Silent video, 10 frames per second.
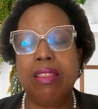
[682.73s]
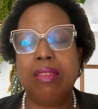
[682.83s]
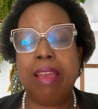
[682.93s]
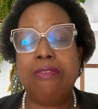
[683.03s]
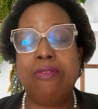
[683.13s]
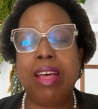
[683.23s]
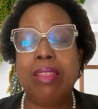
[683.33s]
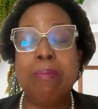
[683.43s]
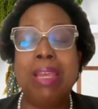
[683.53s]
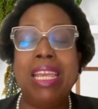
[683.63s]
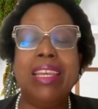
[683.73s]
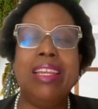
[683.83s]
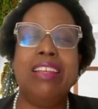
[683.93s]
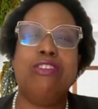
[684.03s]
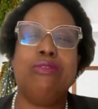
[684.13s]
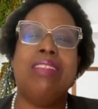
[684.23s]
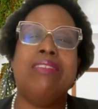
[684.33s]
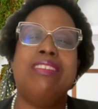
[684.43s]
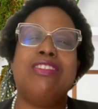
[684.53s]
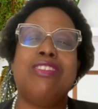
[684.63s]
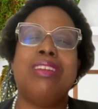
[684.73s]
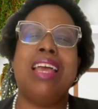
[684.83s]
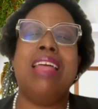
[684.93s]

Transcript: my father making his transition,